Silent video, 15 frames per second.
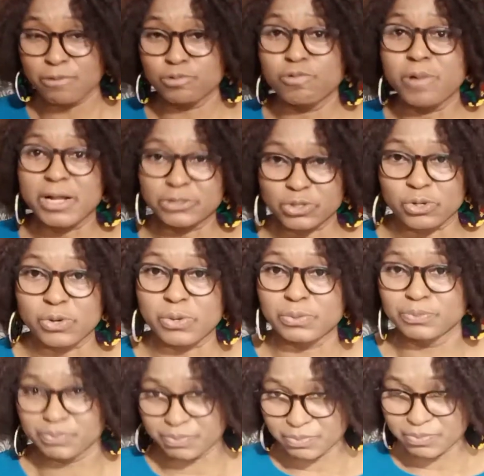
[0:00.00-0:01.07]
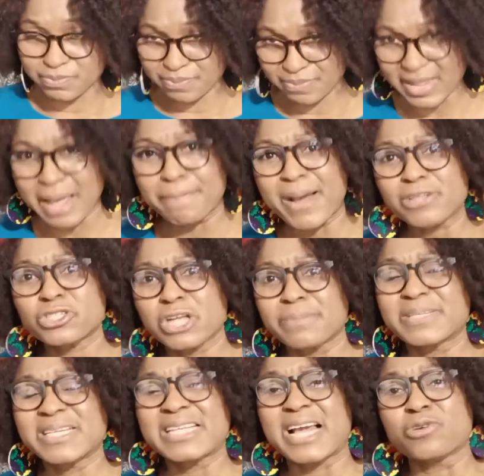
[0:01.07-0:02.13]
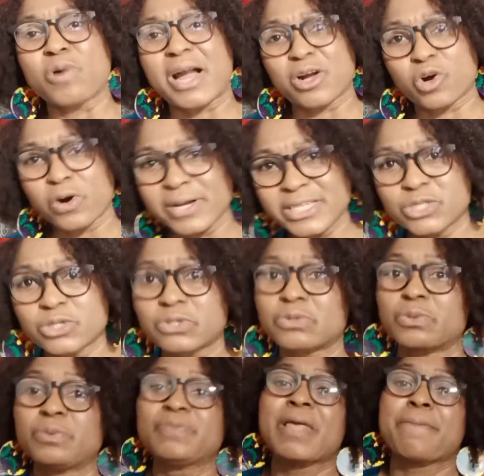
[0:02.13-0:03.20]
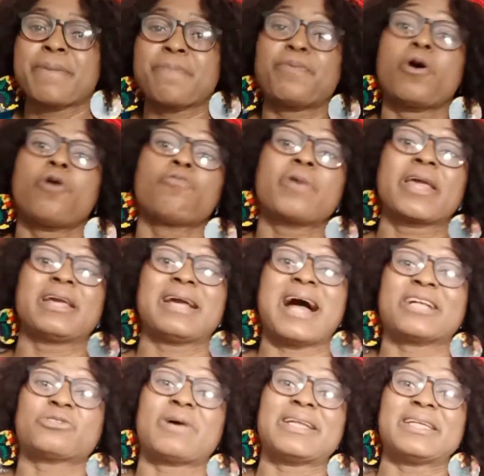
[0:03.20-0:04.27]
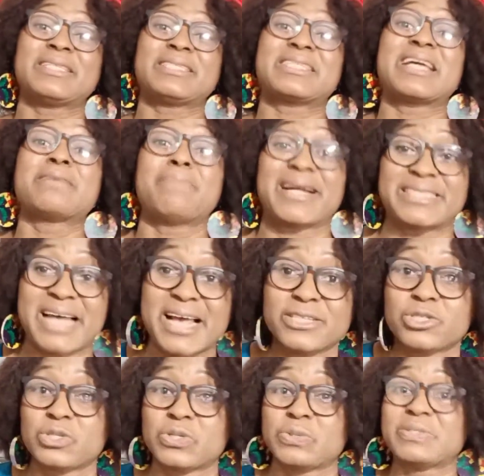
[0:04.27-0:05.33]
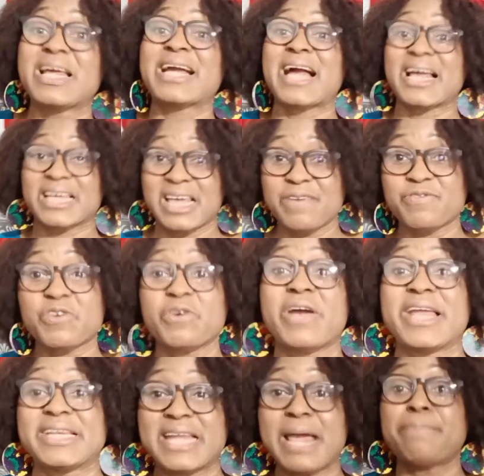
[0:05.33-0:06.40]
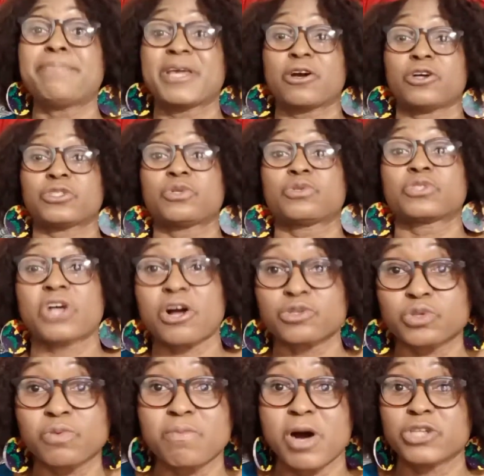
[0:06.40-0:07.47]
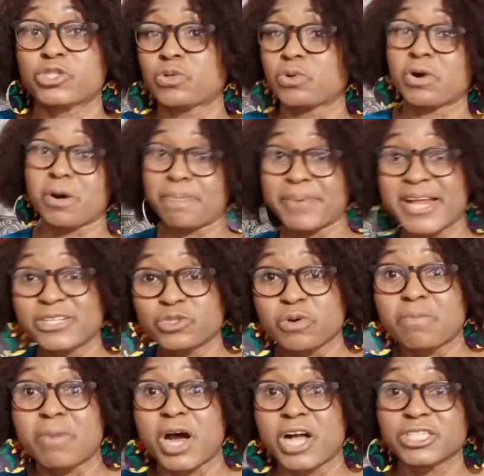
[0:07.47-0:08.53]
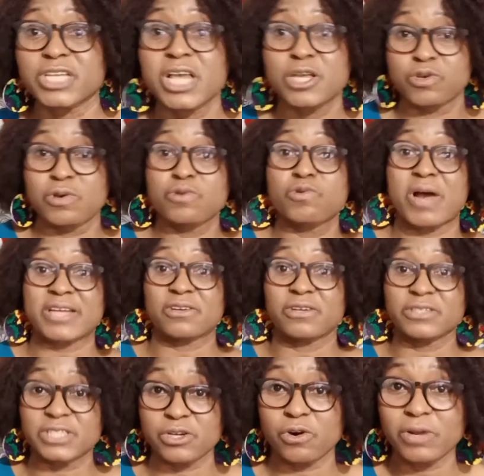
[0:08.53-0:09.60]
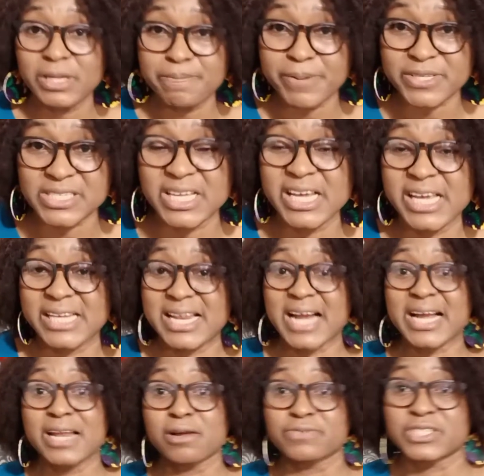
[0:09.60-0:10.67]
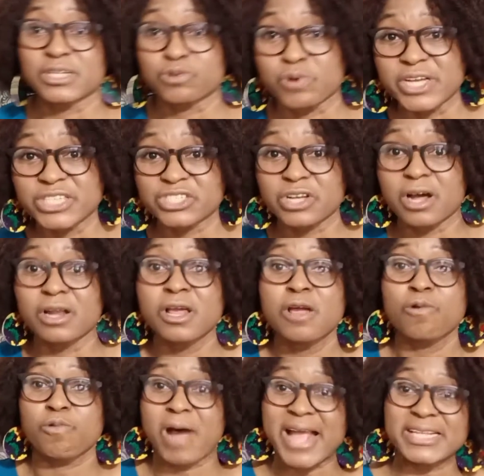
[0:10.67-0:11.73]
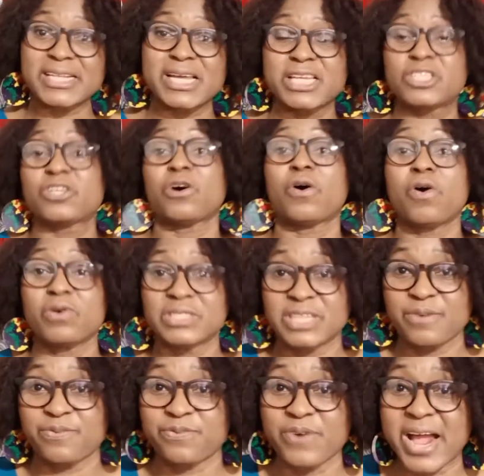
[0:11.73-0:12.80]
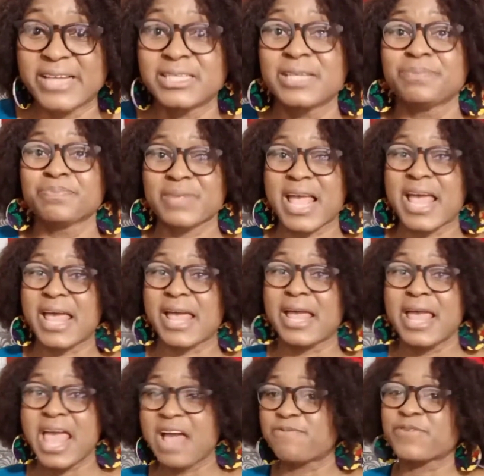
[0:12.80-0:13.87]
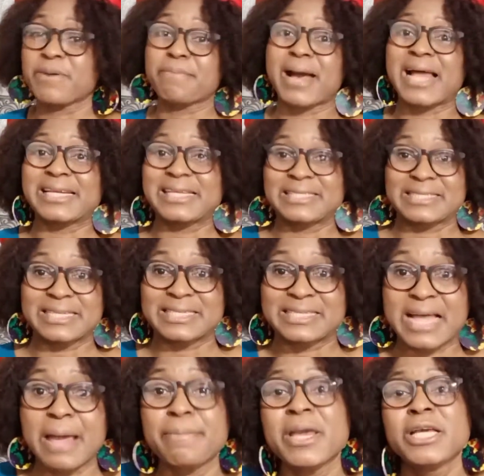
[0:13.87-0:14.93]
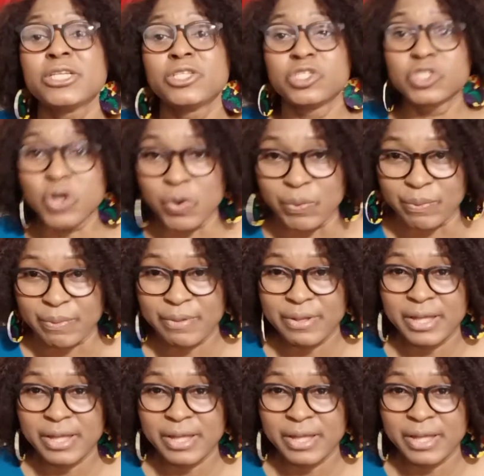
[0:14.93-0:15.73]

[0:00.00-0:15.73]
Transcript: about something that you are going through, people will actually stigmatize you. They can give you a name because you talk too much, you complain too much. You are not the only person in that kind of situation. Why is your own different? Every man is the same. No,